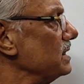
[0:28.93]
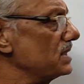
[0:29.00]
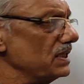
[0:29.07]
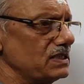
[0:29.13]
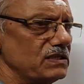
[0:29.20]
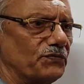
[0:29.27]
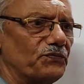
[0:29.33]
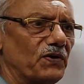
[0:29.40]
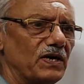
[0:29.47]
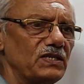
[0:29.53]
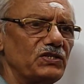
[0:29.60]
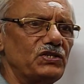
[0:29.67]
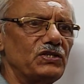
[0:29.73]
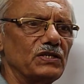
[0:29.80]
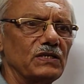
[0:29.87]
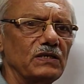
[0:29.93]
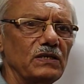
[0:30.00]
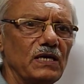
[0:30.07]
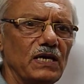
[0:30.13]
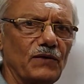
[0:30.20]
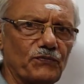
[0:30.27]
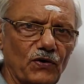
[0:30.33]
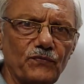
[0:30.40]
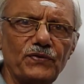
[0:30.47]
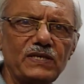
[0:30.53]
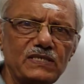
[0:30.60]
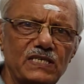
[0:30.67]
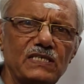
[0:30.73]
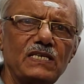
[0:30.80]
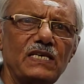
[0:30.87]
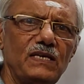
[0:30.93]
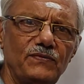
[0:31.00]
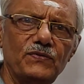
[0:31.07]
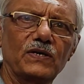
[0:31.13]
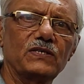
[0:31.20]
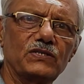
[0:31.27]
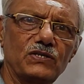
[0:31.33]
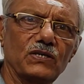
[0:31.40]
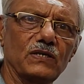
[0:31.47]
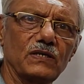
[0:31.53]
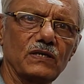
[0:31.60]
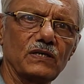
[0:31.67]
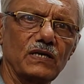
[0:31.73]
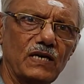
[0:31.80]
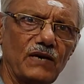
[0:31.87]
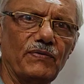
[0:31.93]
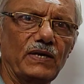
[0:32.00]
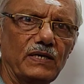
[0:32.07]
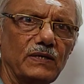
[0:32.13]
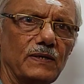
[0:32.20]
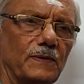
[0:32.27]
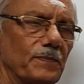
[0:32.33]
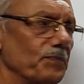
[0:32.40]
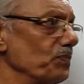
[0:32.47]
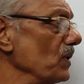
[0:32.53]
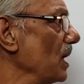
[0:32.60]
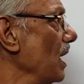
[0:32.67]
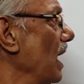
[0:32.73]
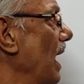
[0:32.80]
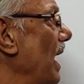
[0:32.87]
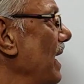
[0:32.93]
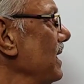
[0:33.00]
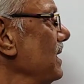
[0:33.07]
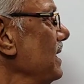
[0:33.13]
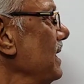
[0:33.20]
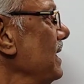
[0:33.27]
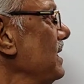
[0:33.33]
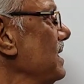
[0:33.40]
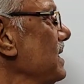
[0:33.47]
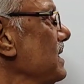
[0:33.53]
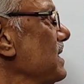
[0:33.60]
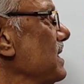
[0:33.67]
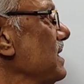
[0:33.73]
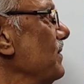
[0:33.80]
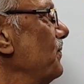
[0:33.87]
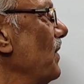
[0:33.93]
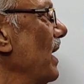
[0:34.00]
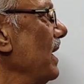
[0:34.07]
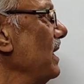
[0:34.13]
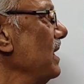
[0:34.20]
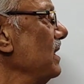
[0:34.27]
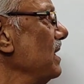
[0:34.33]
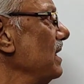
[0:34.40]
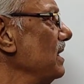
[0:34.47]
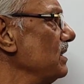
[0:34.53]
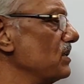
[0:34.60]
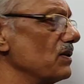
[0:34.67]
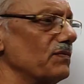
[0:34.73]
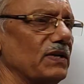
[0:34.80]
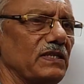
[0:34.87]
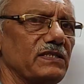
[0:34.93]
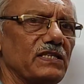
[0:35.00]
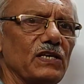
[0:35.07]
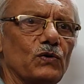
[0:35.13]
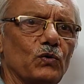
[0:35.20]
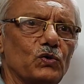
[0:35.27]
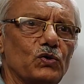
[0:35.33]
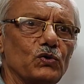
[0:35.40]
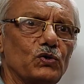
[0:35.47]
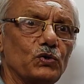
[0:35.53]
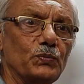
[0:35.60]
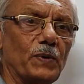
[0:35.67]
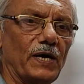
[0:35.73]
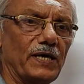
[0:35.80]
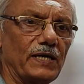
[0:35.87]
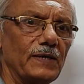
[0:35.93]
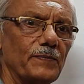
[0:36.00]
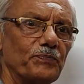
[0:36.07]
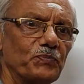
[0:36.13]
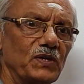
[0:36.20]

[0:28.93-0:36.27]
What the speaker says: Such a function f of x is any function given, and it is defined in the interval 0 to 2 pi.